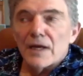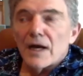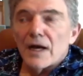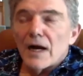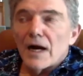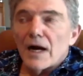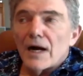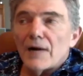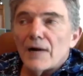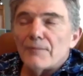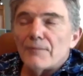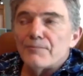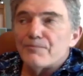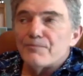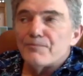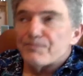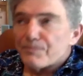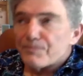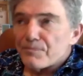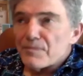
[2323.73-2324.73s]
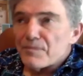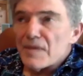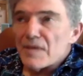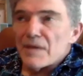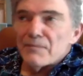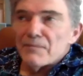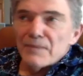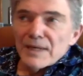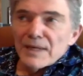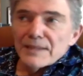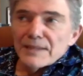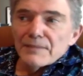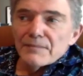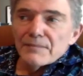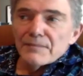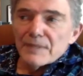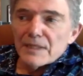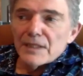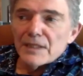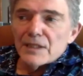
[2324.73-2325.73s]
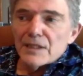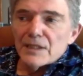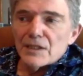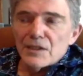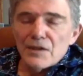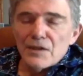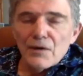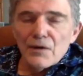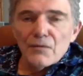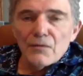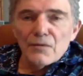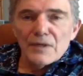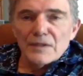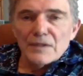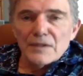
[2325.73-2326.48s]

But, you know,